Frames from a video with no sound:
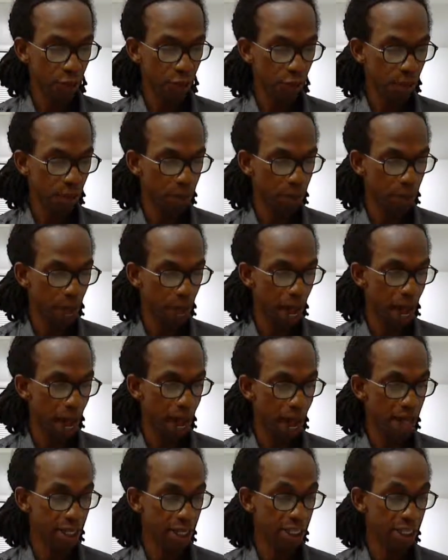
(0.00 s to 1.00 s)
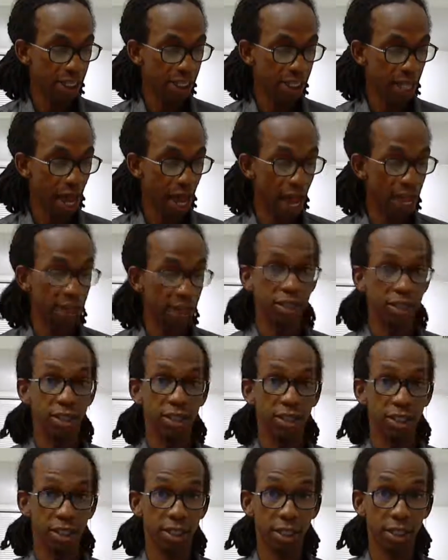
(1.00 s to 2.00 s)
forth behind the
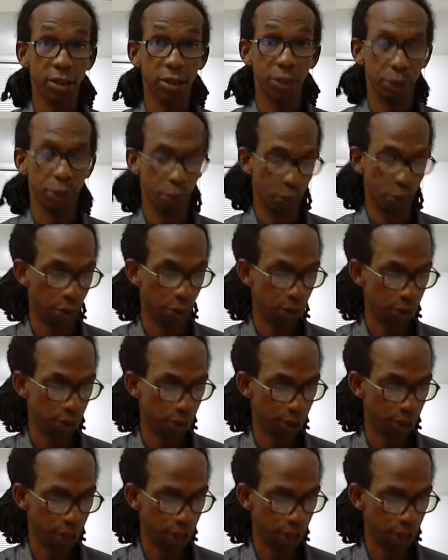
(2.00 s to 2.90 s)
sliding cell door.